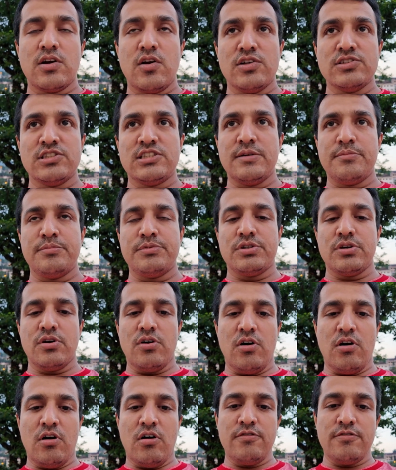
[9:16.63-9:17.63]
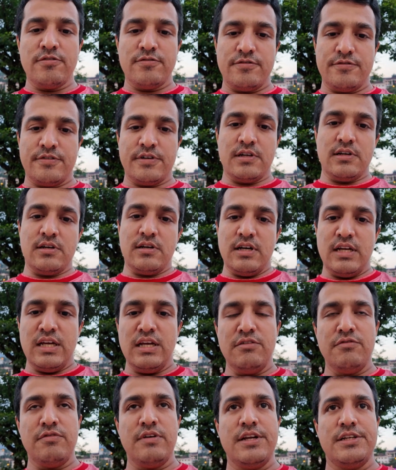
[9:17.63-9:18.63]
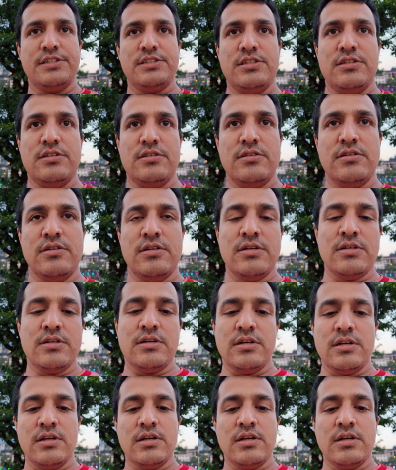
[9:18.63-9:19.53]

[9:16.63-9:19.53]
That's the concept of inflation.